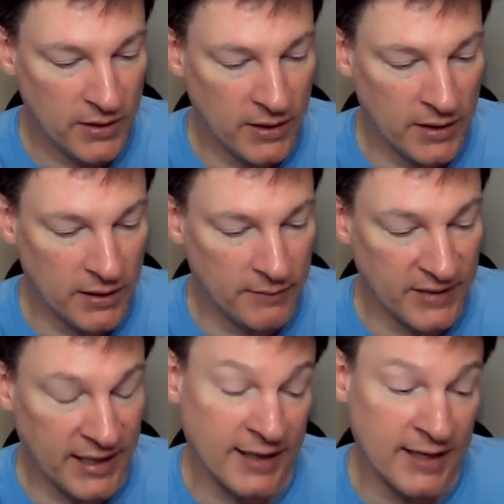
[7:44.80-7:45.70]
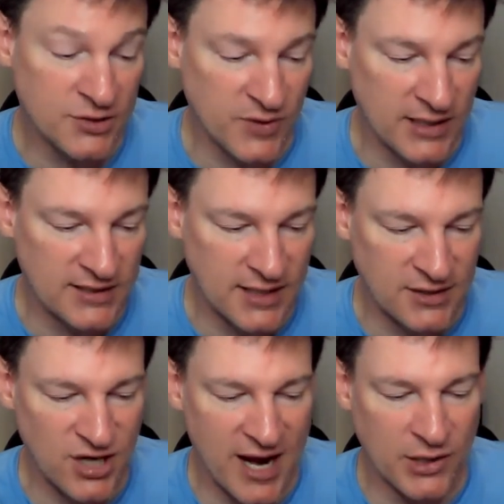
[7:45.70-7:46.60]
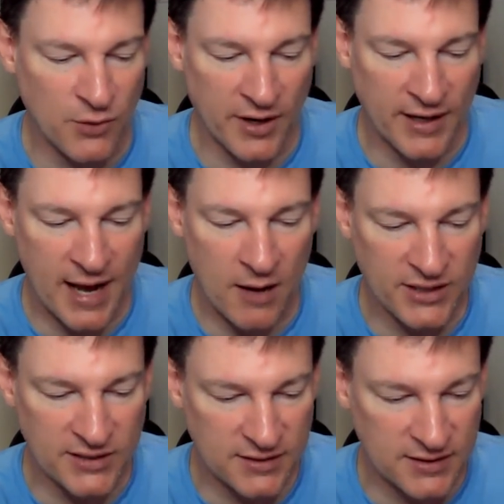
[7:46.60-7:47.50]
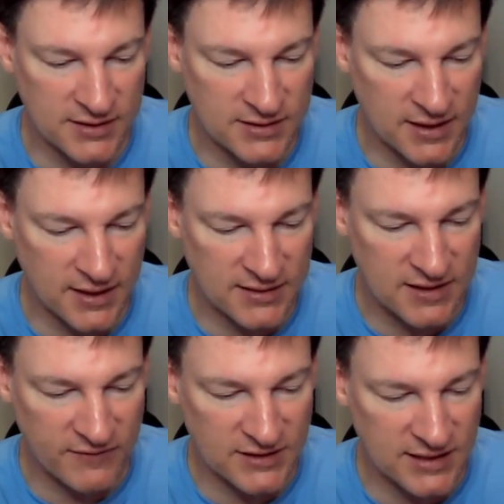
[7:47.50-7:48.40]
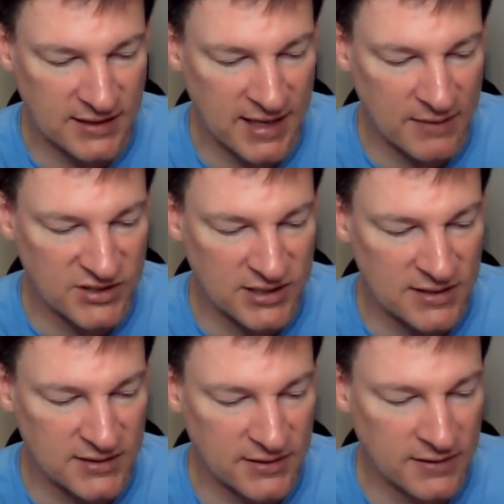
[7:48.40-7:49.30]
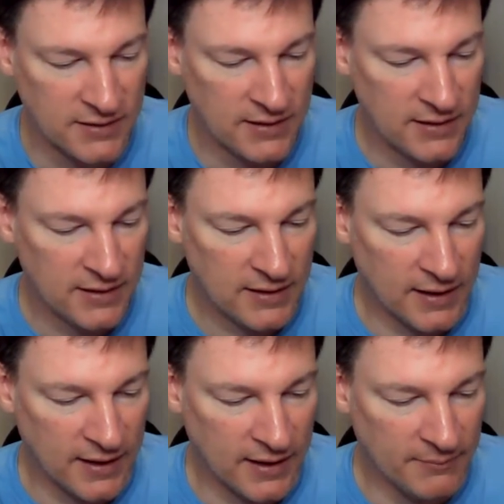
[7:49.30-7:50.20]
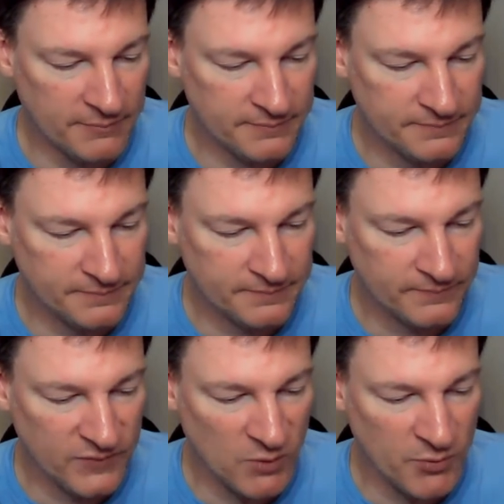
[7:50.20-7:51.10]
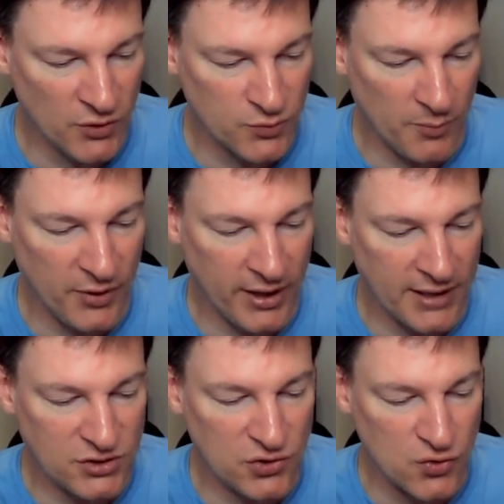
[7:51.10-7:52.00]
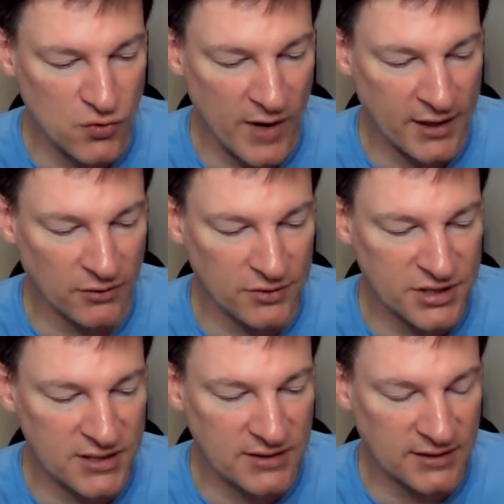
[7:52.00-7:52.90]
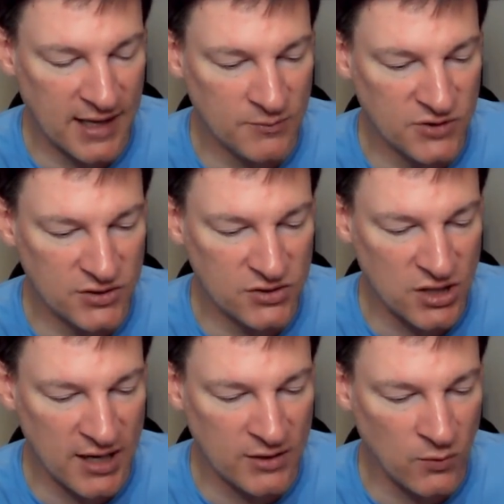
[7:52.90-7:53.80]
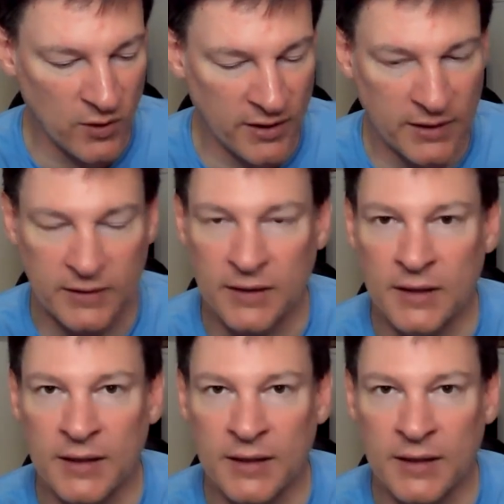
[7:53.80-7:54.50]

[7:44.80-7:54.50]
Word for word: um, and I guess we need to say January now because of this 17 game season. Um, the Bills will play two regular season games in January.